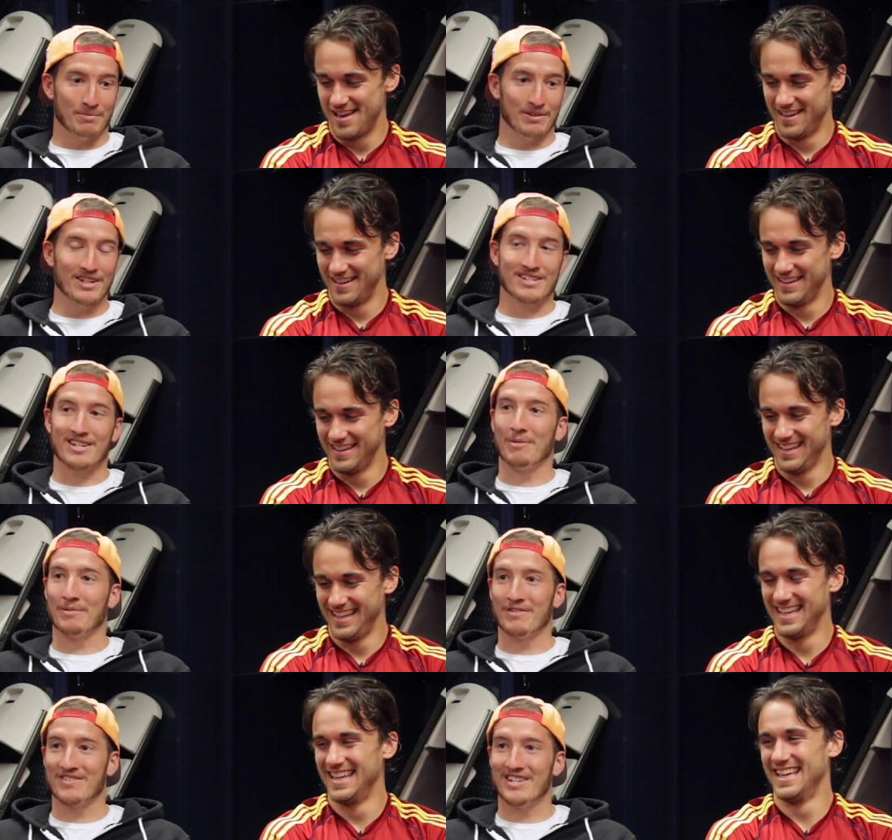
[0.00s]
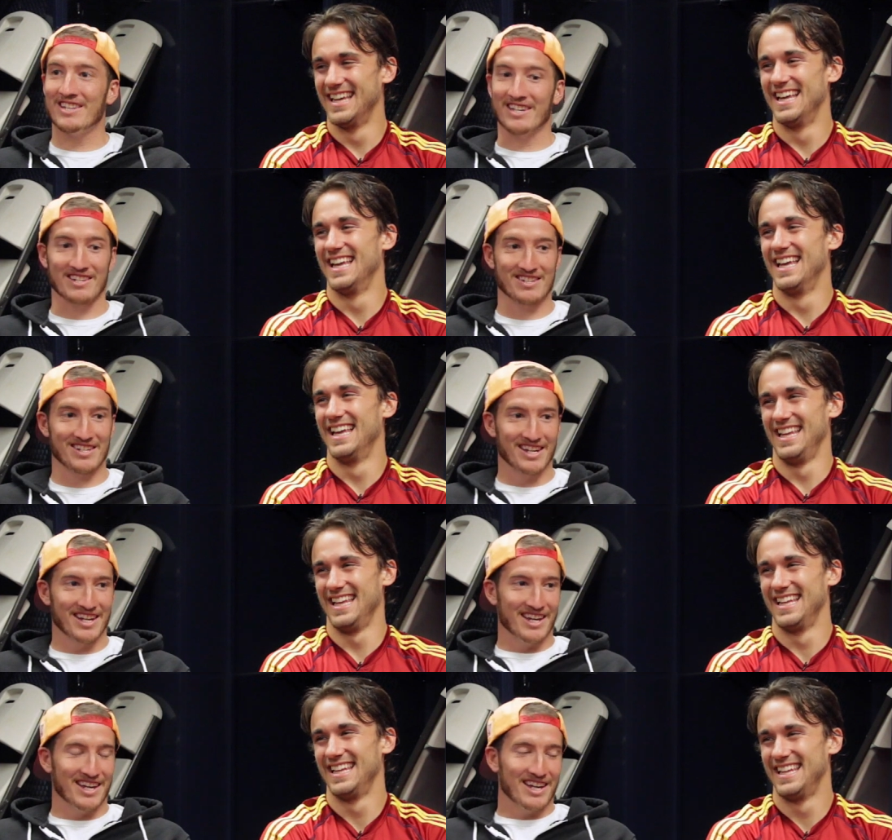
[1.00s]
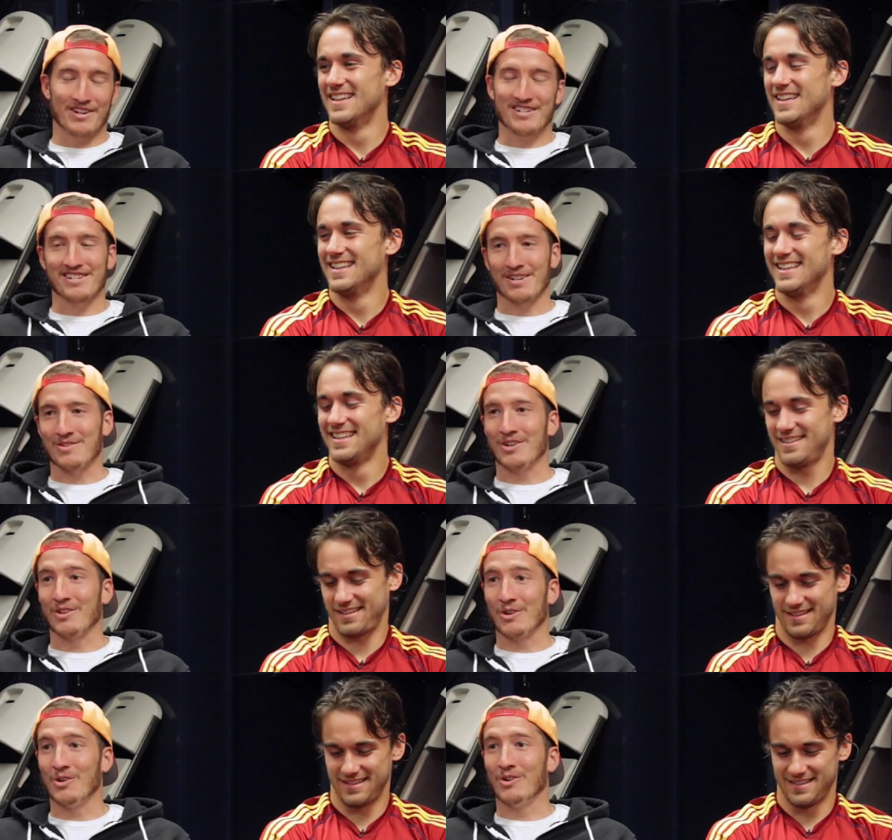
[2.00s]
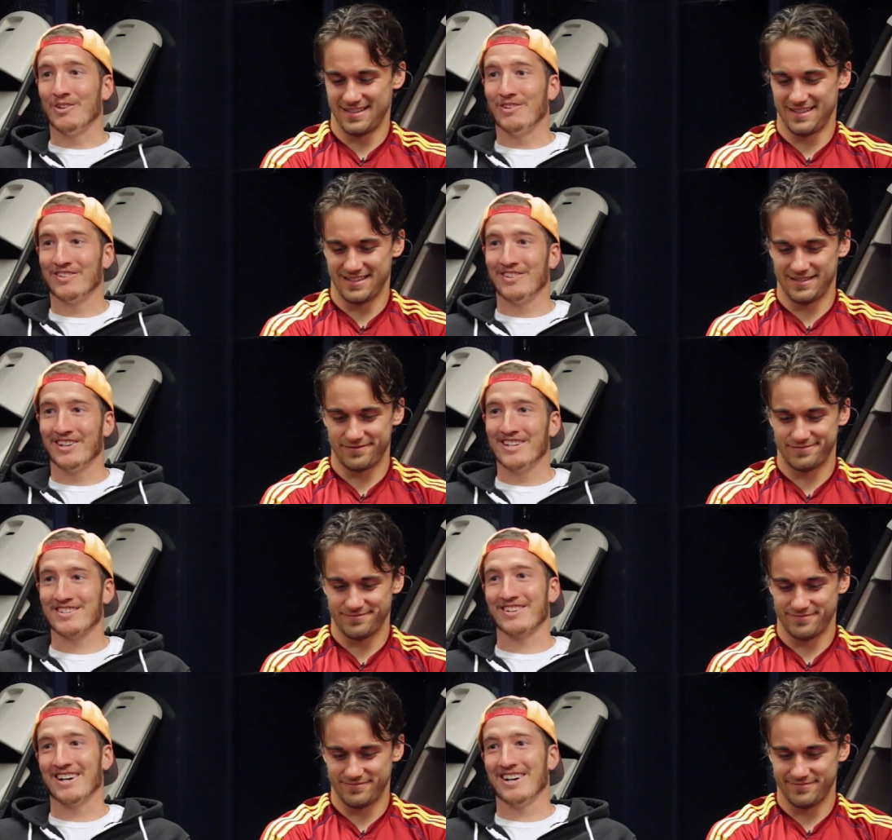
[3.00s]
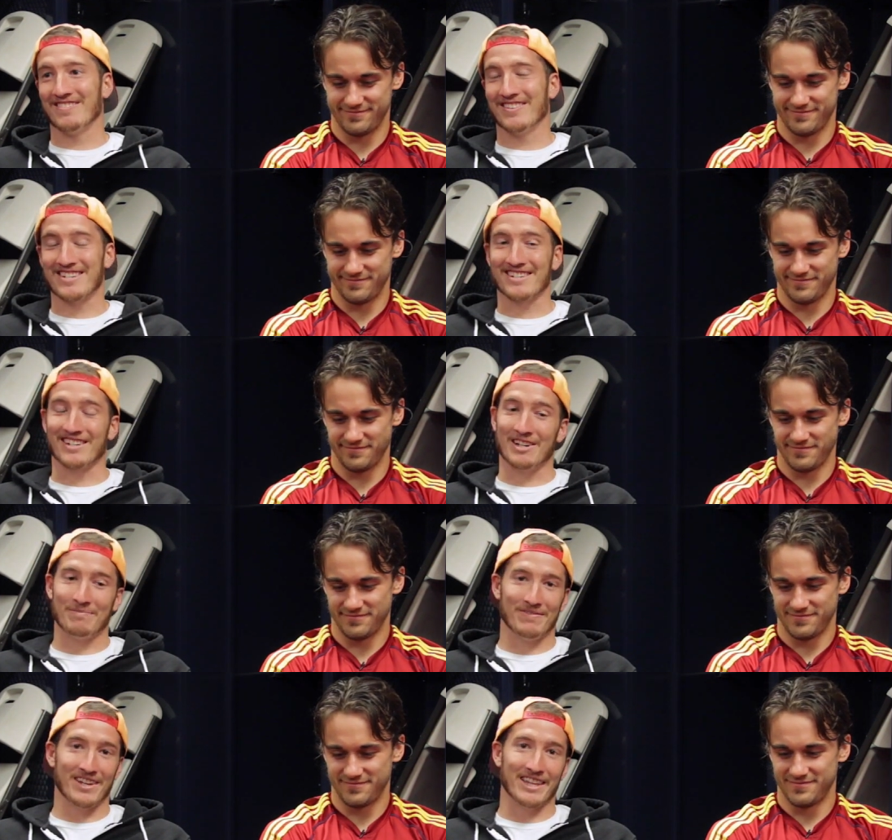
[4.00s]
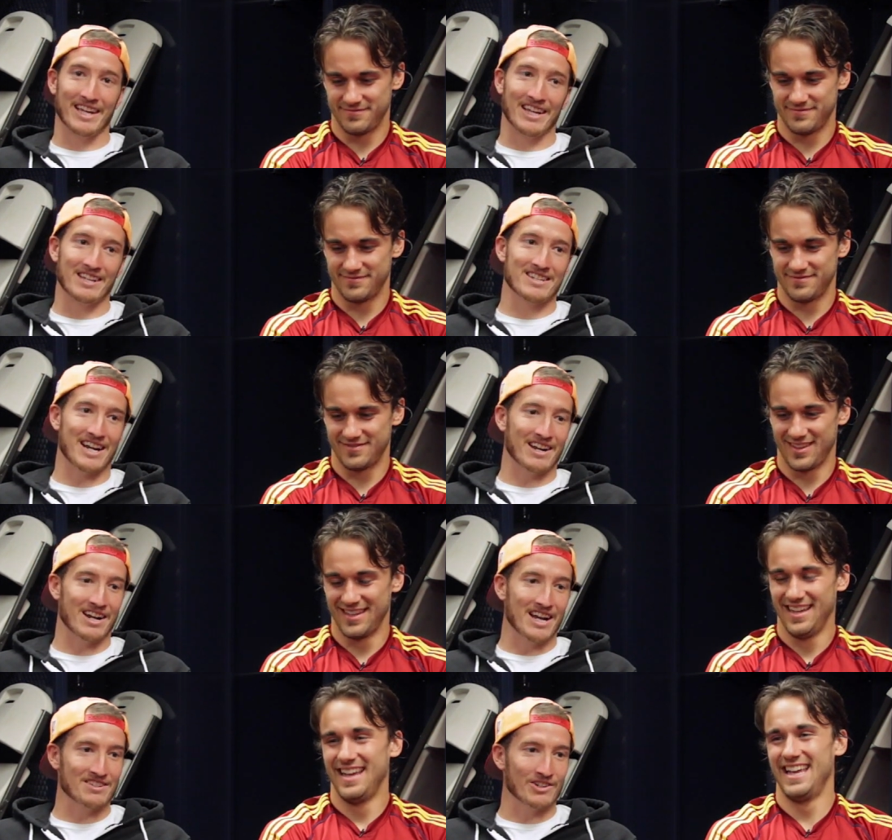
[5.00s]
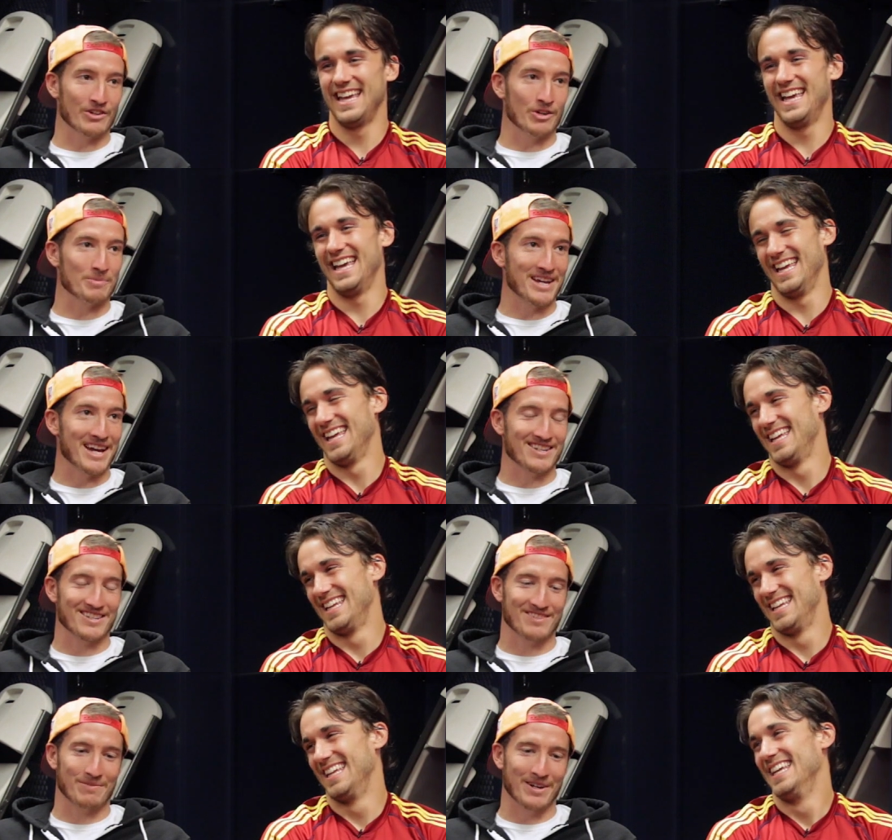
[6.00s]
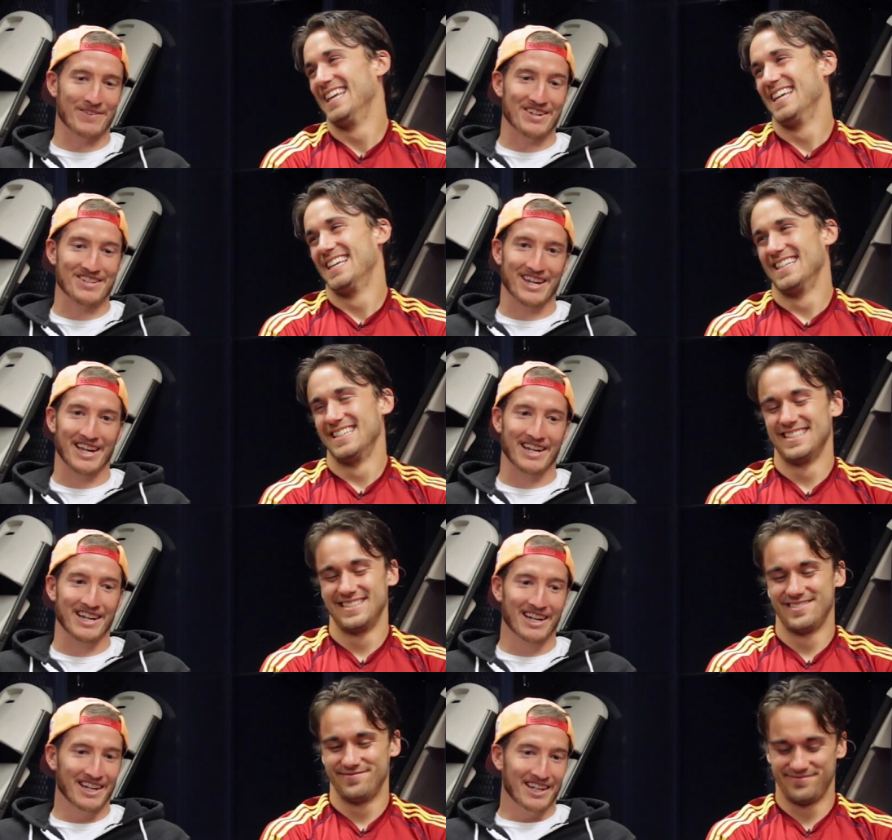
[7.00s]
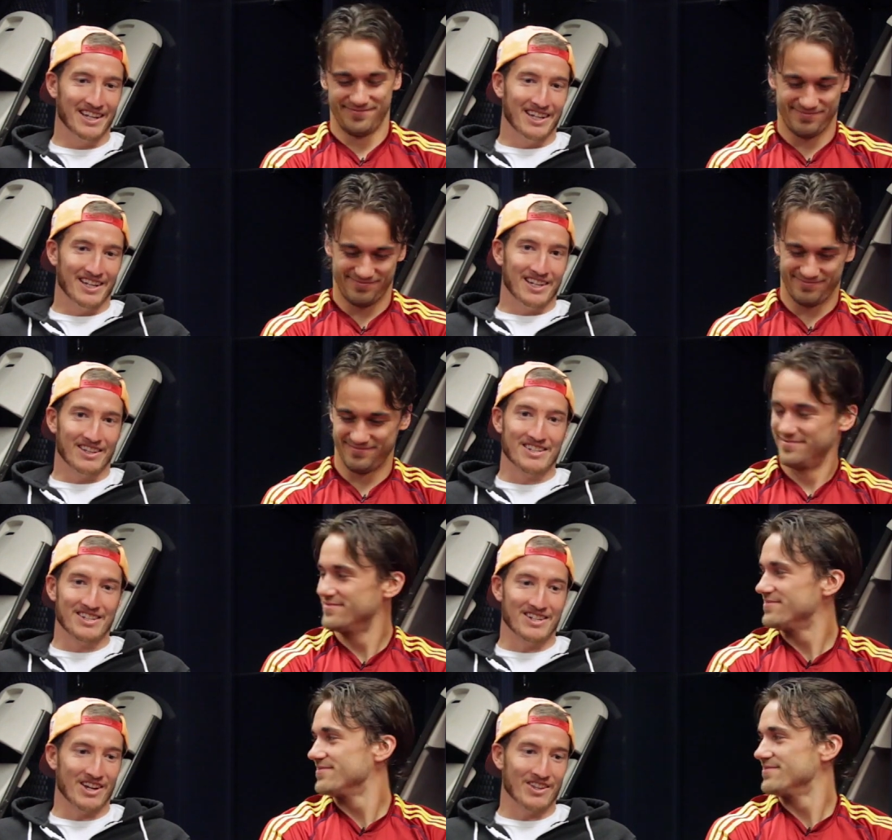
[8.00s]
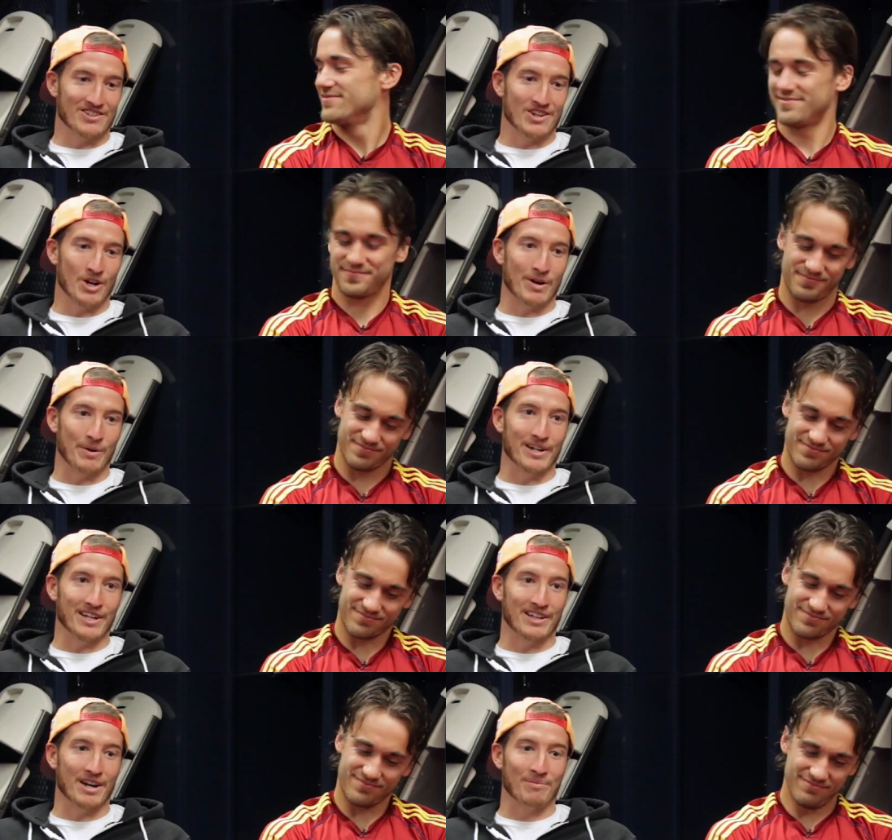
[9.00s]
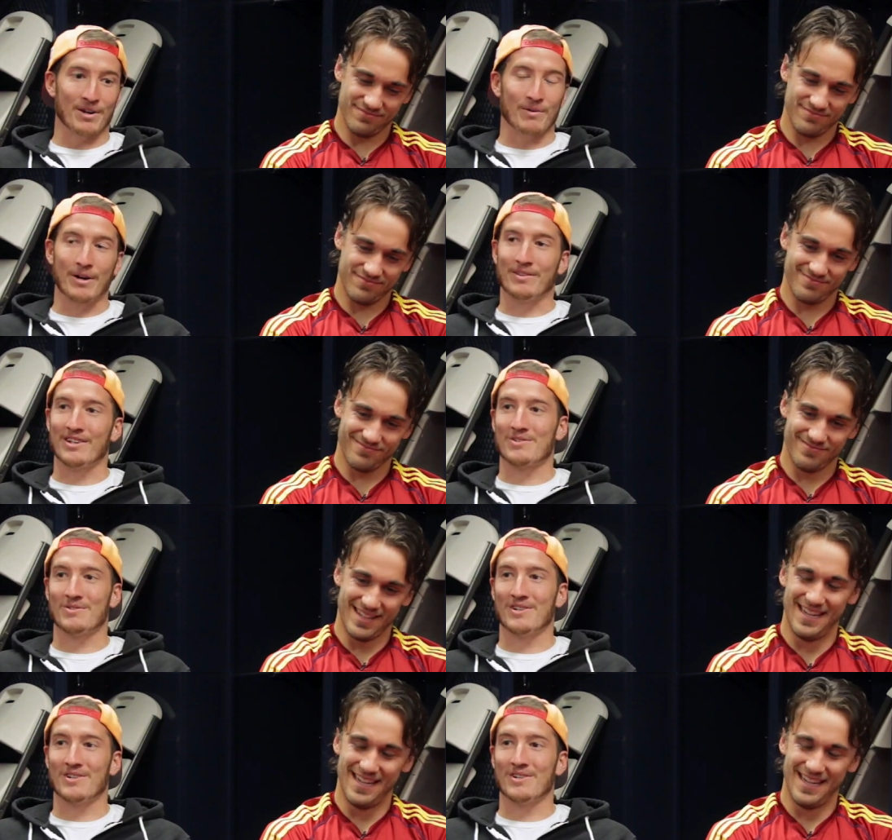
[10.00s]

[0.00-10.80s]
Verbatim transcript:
Speaker 1: please tell me you've seen this. First thing he said was, oh, the Cole Instagram. I said, yep, and then sent out a nice little group text, pretty much said, listen, you know, there's no way we can let him get away with this